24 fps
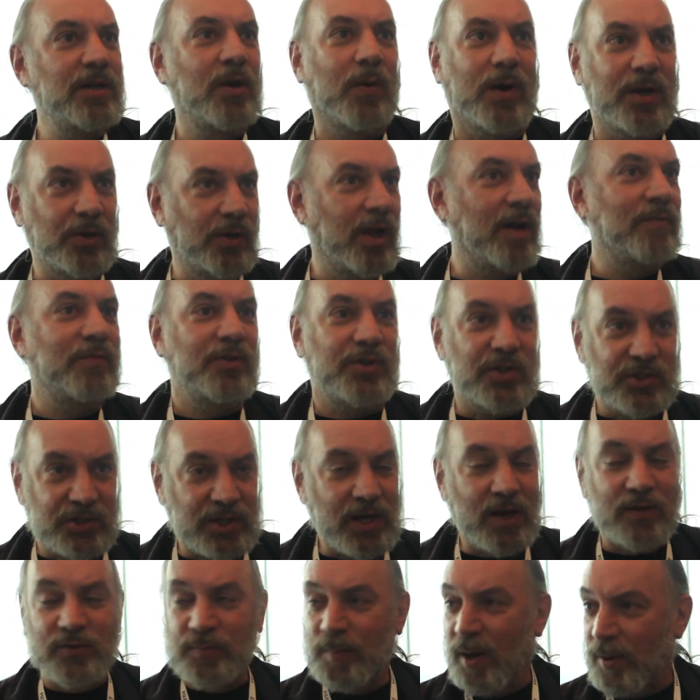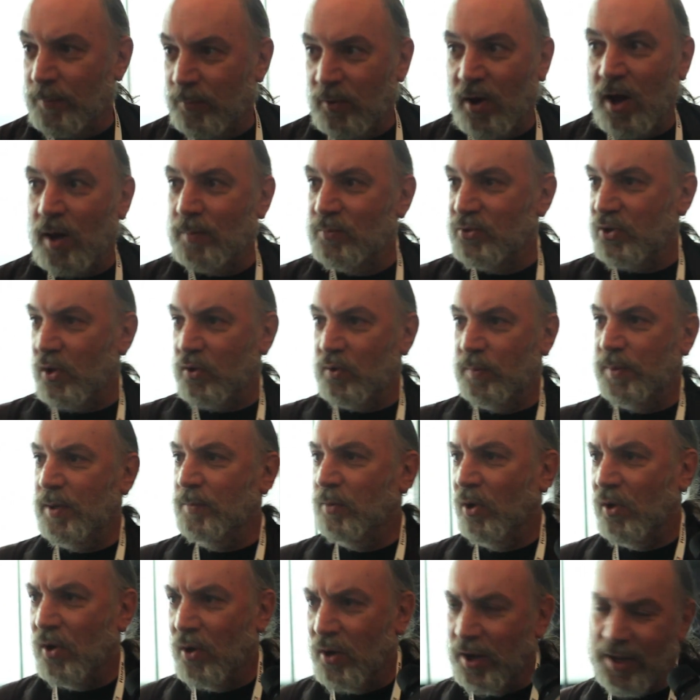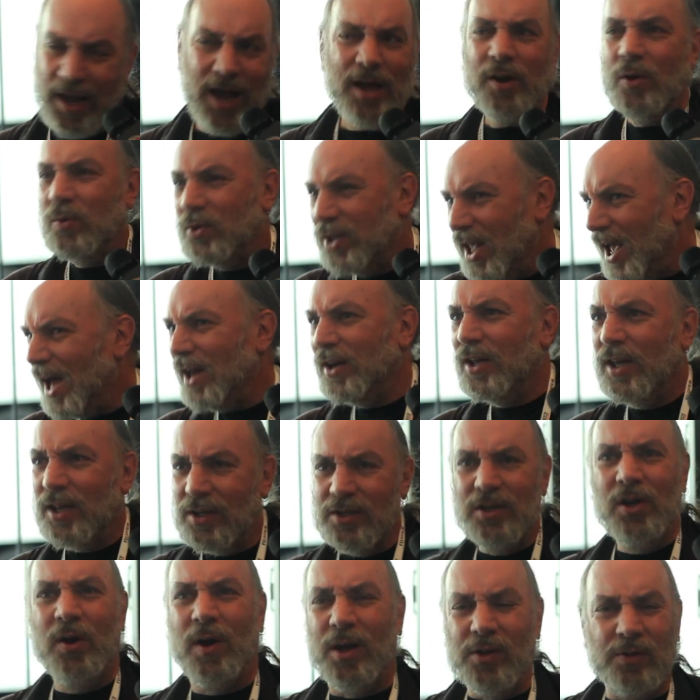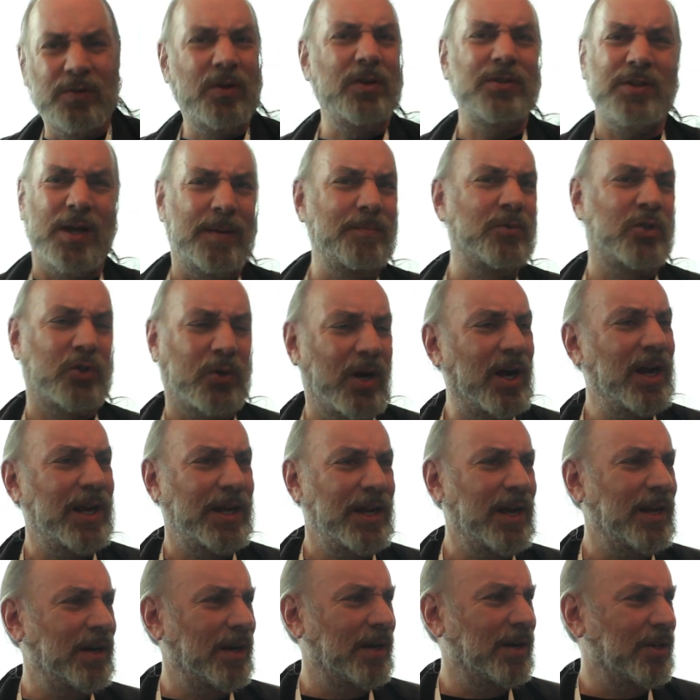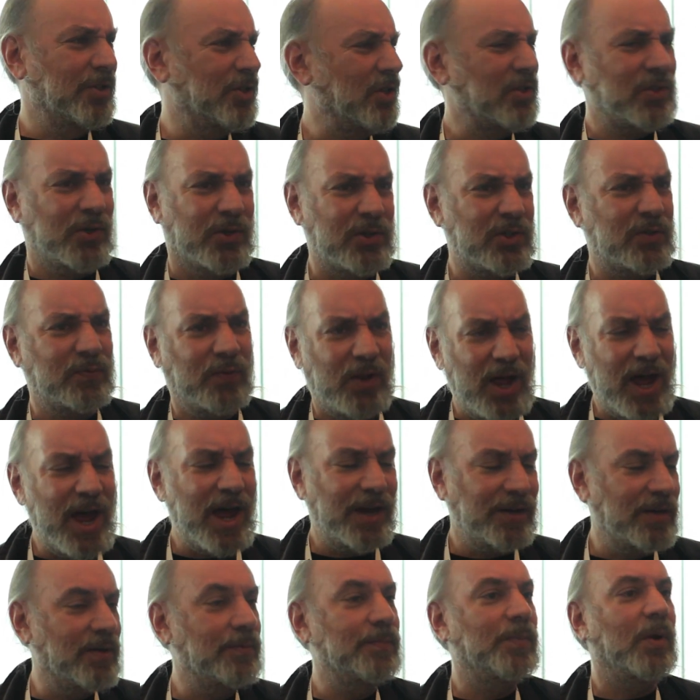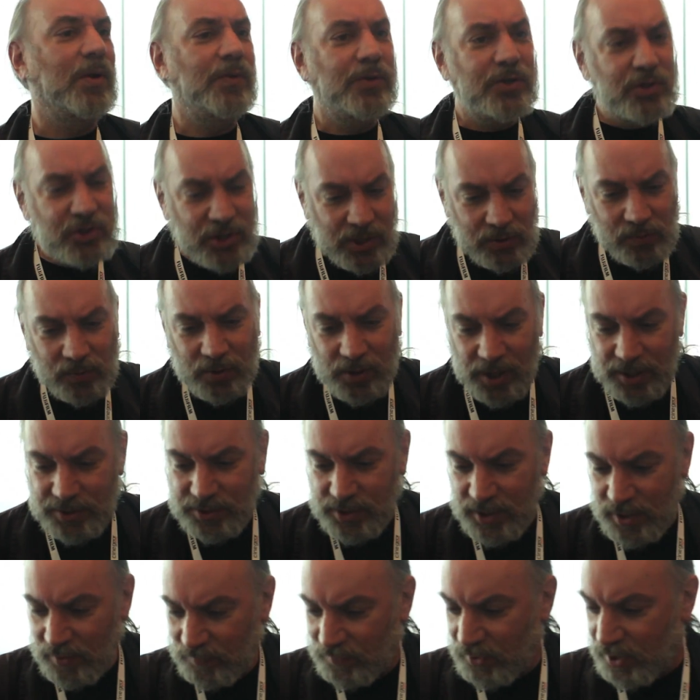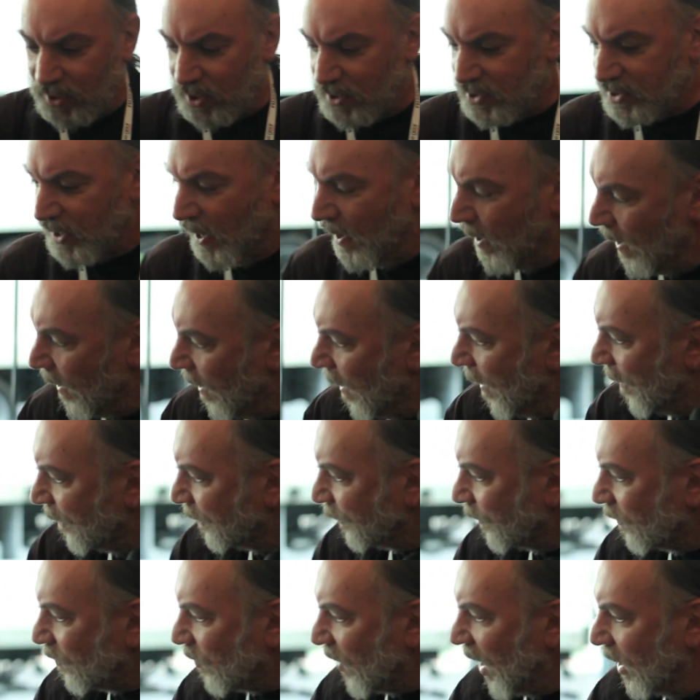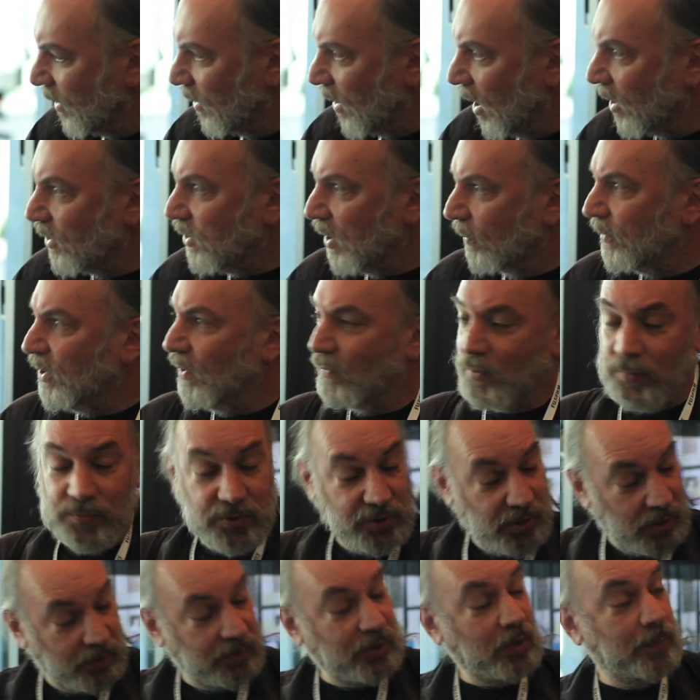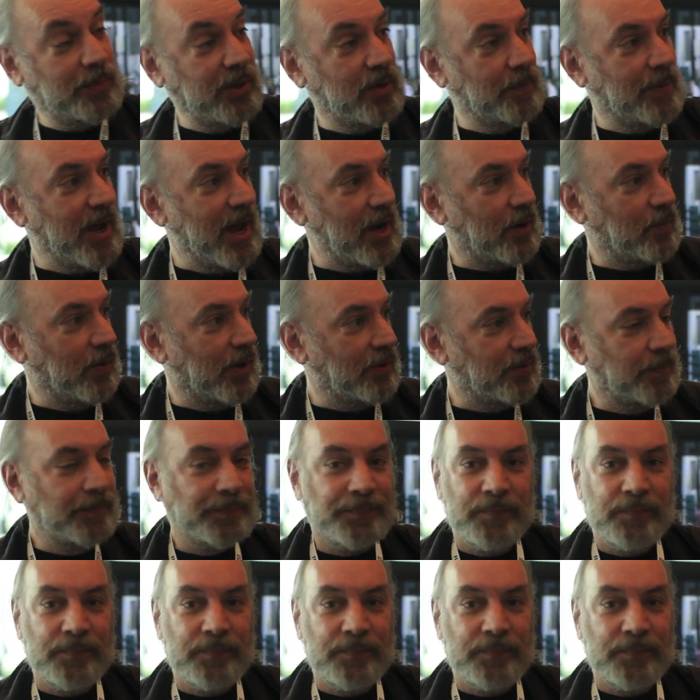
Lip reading: know, I love it, this solves my problems. Other people going, I don't get it, you know, I'm trying it and it just looks flat. And well, the general idea of it is, and let me give you a little bit of background.